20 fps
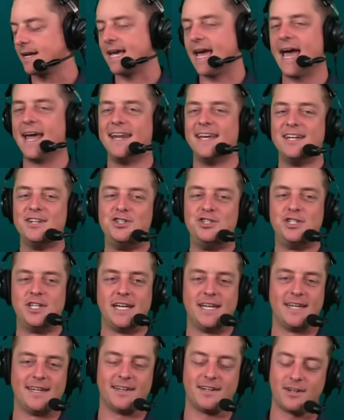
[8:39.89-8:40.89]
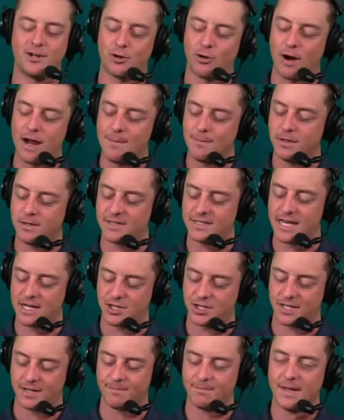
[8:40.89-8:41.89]
Kenny G, great
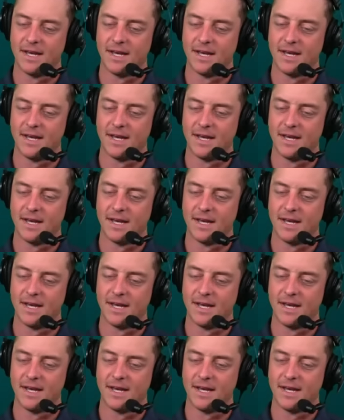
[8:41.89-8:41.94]
musician.